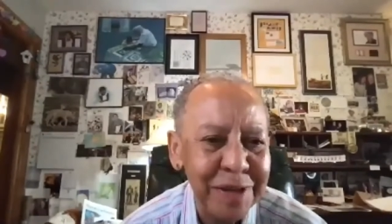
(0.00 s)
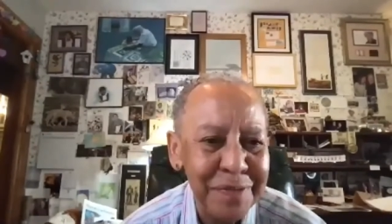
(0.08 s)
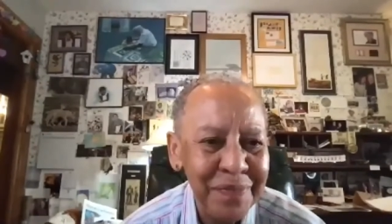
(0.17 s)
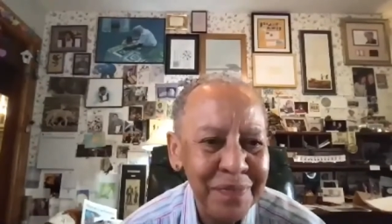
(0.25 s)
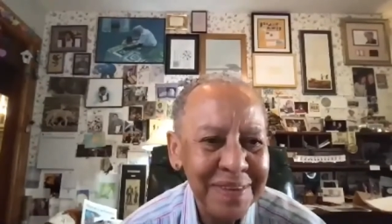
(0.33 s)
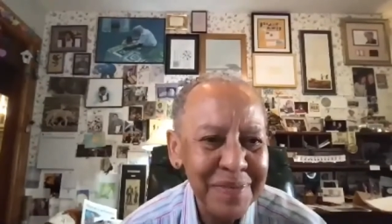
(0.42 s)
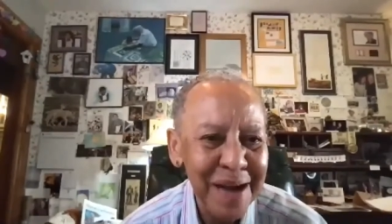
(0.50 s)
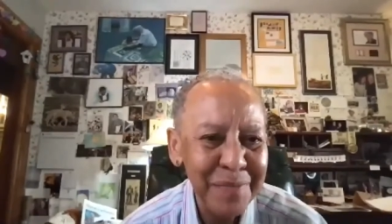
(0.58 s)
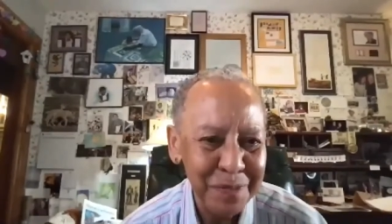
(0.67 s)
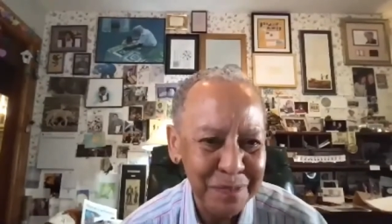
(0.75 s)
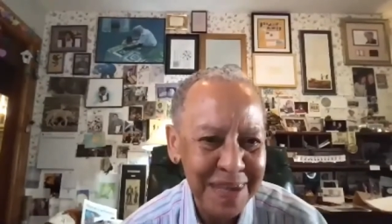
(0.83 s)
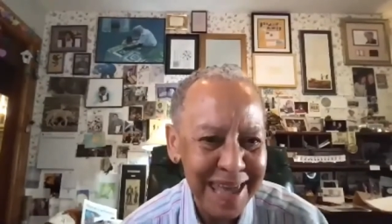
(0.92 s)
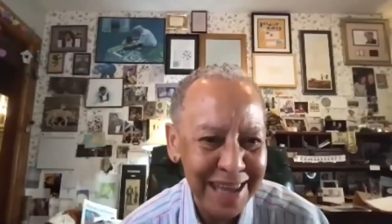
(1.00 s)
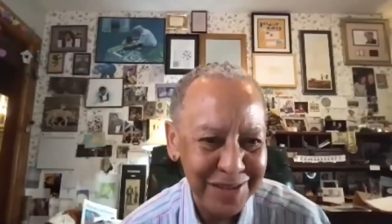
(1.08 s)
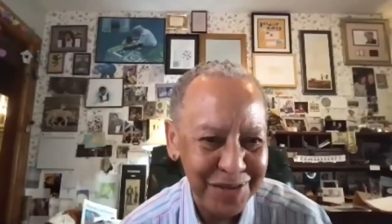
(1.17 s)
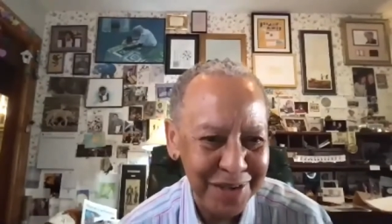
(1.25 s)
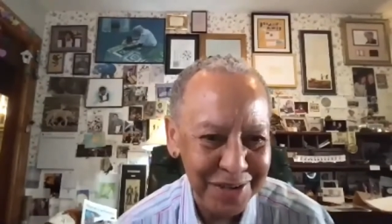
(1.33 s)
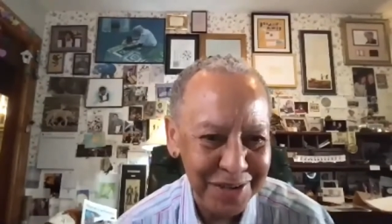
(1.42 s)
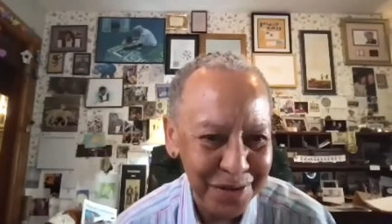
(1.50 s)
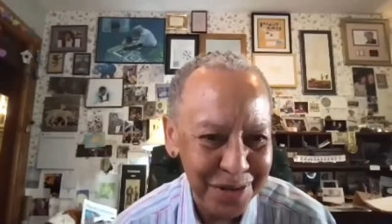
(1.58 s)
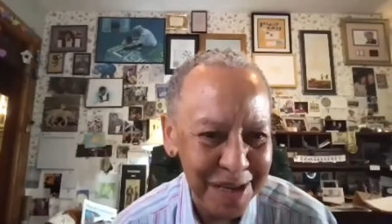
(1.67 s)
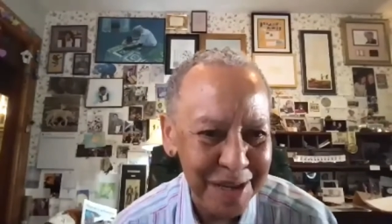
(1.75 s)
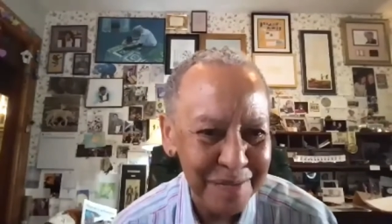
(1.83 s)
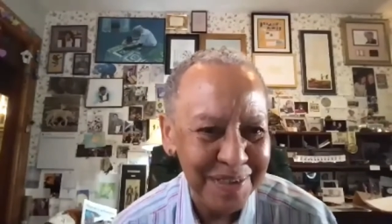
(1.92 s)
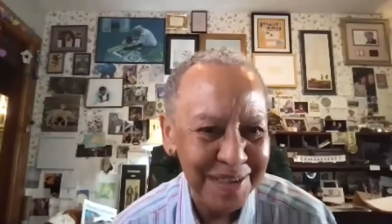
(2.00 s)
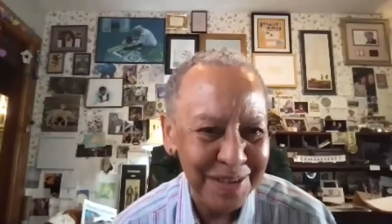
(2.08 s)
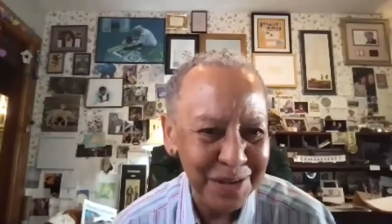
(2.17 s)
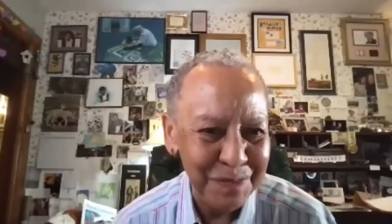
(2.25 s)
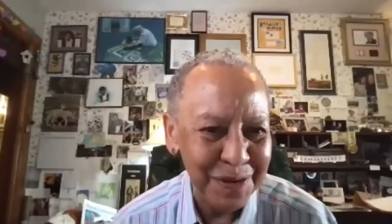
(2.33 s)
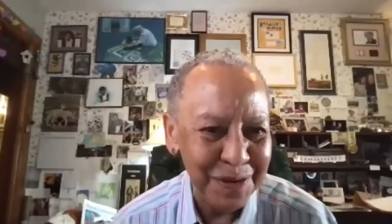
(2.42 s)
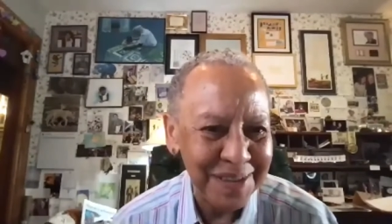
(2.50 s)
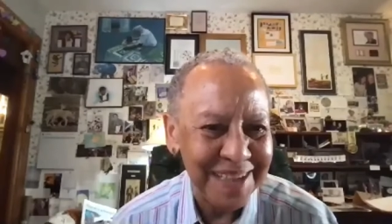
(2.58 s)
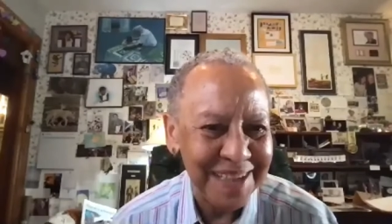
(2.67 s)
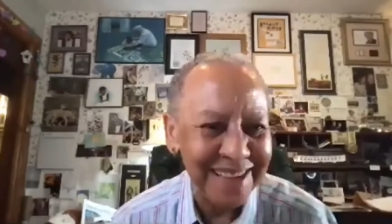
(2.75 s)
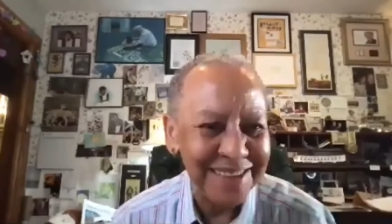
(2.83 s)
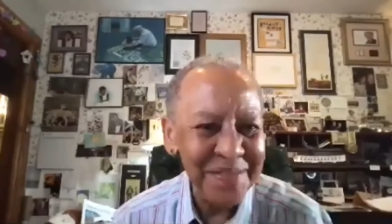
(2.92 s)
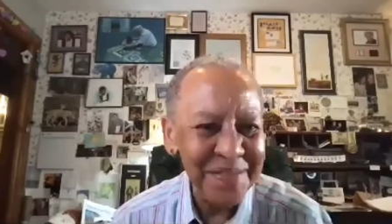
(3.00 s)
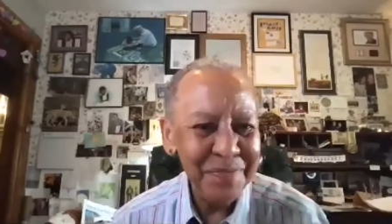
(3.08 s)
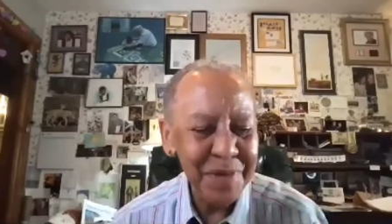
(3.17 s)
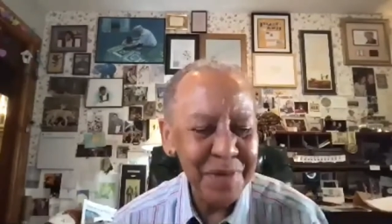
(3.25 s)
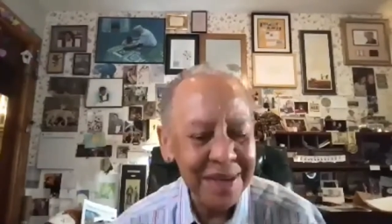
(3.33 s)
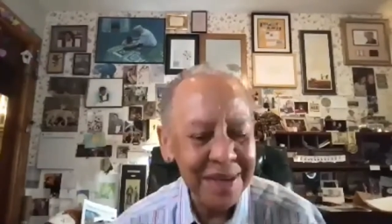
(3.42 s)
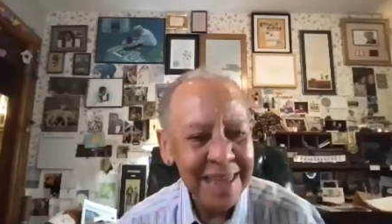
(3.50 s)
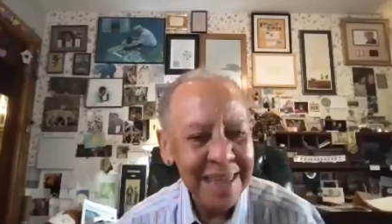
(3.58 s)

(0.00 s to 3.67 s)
PhD, you're the MD, you're supposed to tell me.